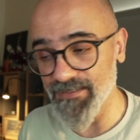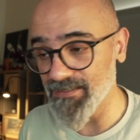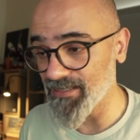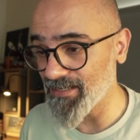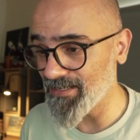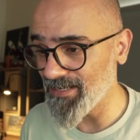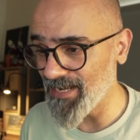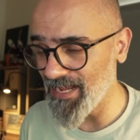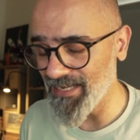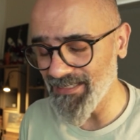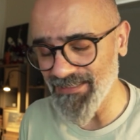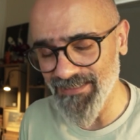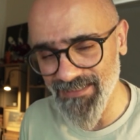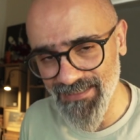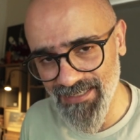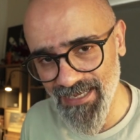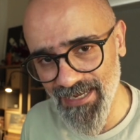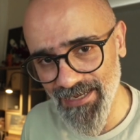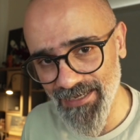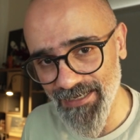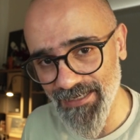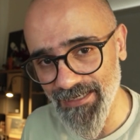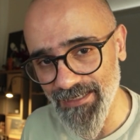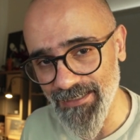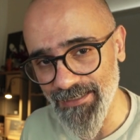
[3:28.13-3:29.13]
The next
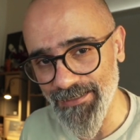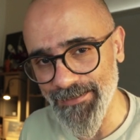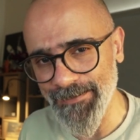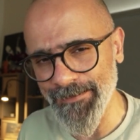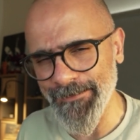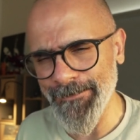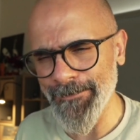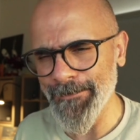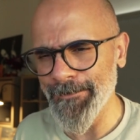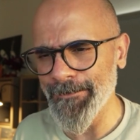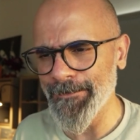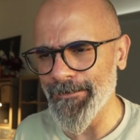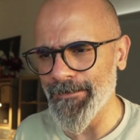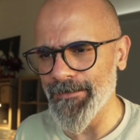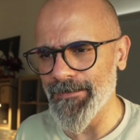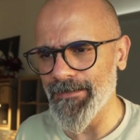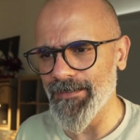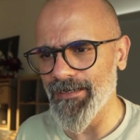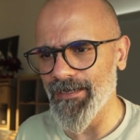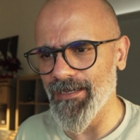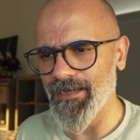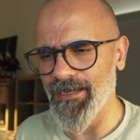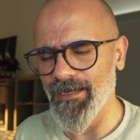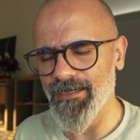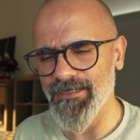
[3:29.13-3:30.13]
day,
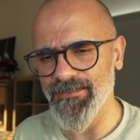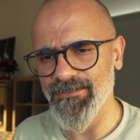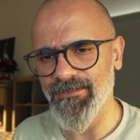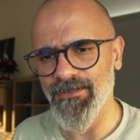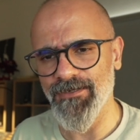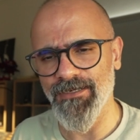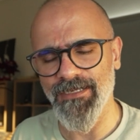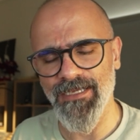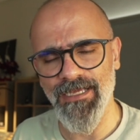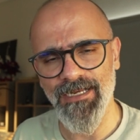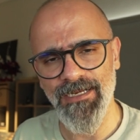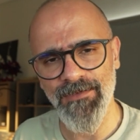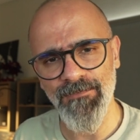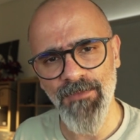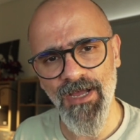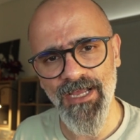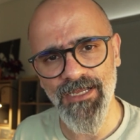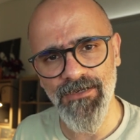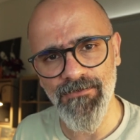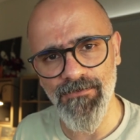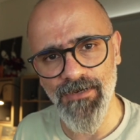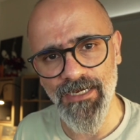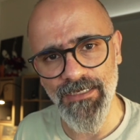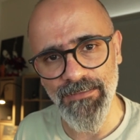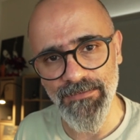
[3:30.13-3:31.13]
I started getting
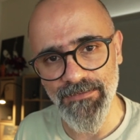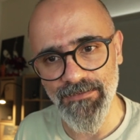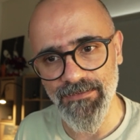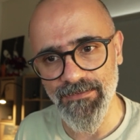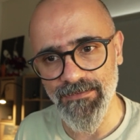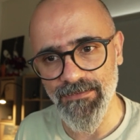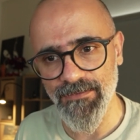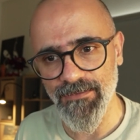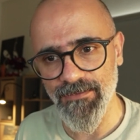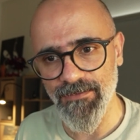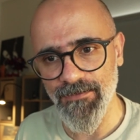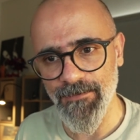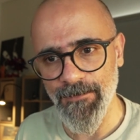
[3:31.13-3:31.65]
migraines.